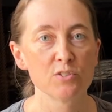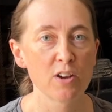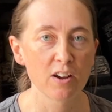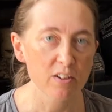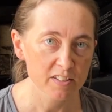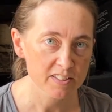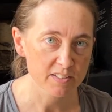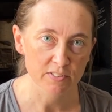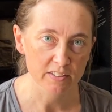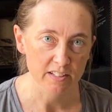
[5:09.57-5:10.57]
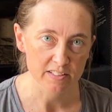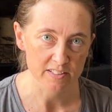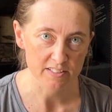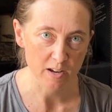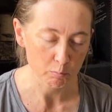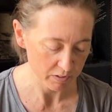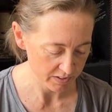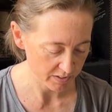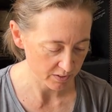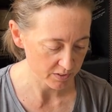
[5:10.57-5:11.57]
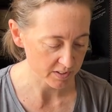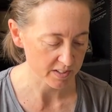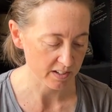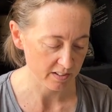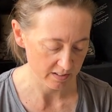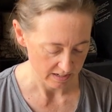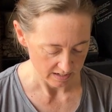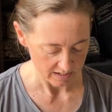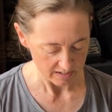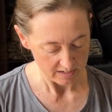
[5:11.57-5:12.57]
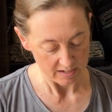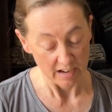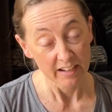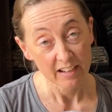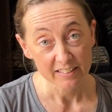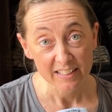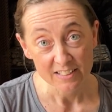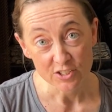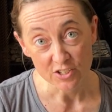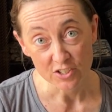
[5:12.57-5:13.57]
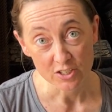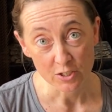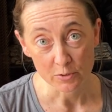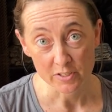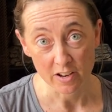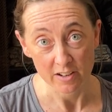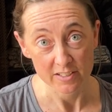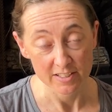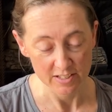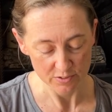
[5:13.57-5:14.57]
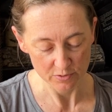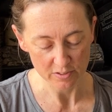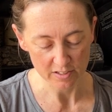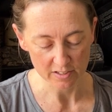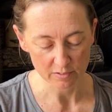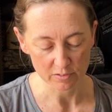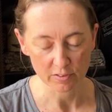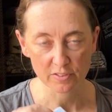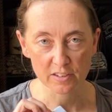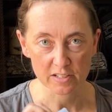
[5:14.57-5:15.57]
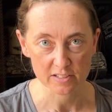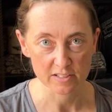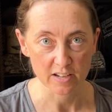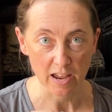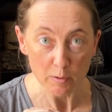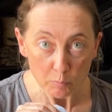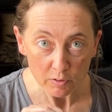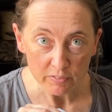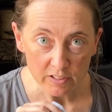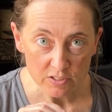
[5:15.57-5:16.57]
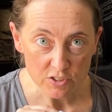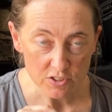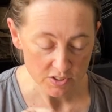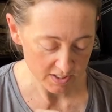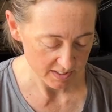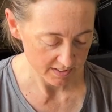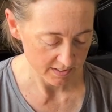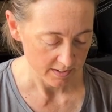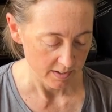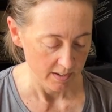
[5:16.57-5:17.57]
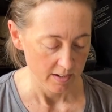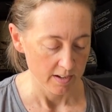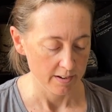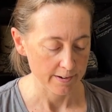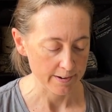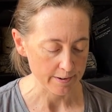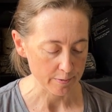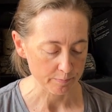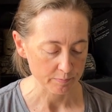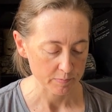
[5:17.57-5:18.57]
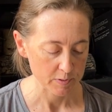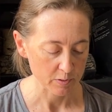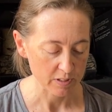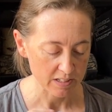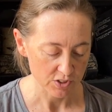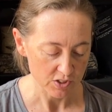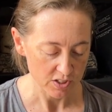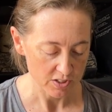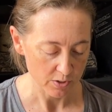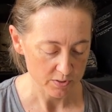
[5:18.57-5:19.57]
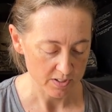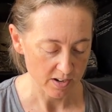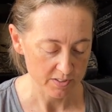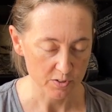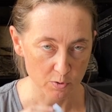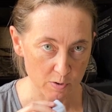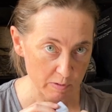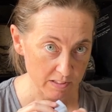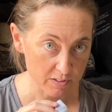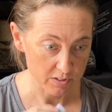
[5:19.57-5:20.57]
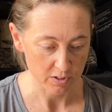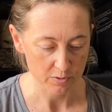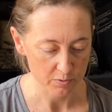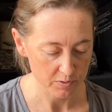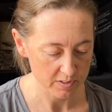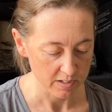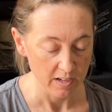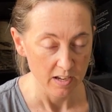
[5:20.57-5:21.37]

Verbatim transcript: trying all these different things to stop blisters until I got the Injinji toe socks. These are the, the thinnest type of Injinjis. Um, so the Injinji toe socks go around my little toes.